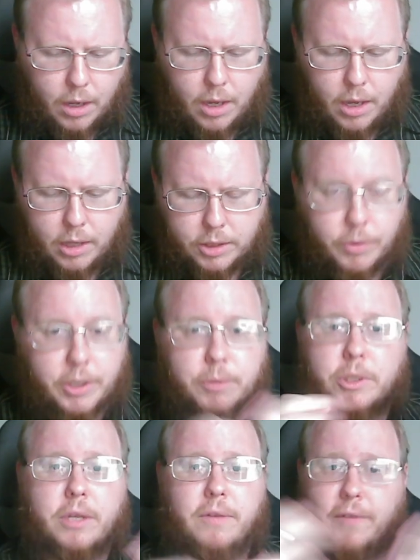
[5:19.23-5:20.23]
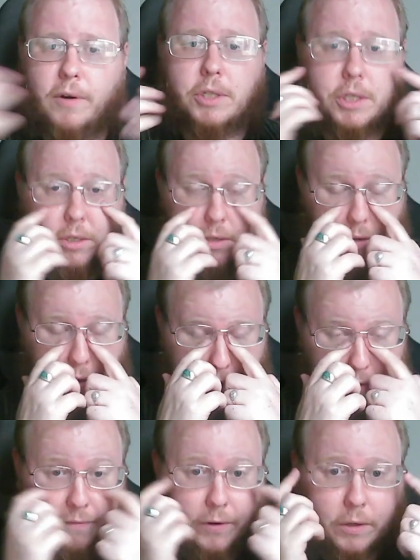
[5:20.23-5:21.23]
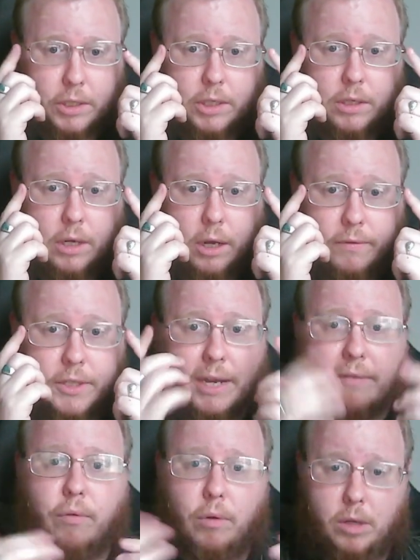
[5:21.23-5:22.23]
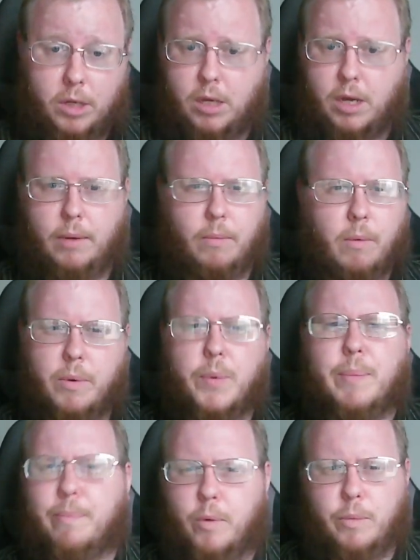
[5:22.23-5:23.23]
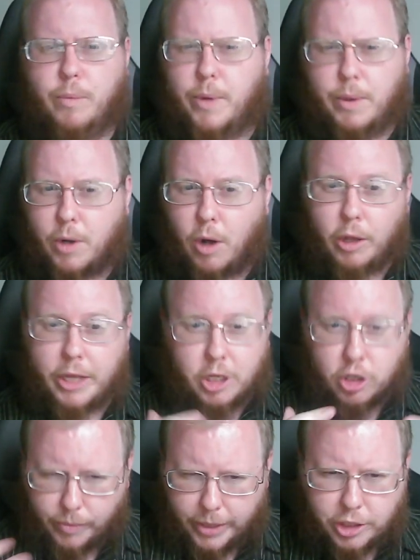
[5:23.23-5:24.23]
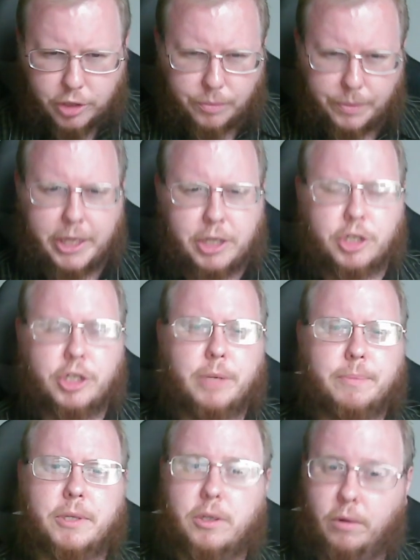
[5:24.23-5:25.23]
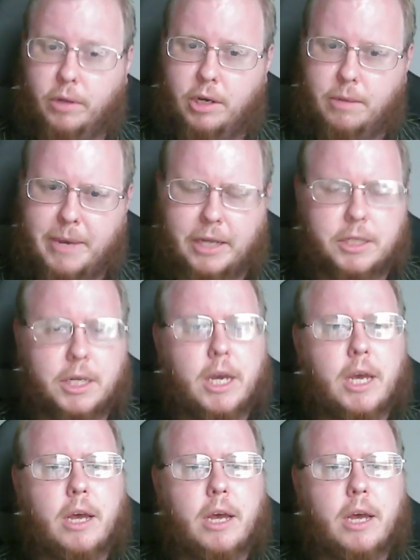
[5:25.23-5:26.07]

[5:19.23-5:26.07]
So this was the first uh, the first of several uh, what we, what, we, would call interracial relationships that Tolkien depicts.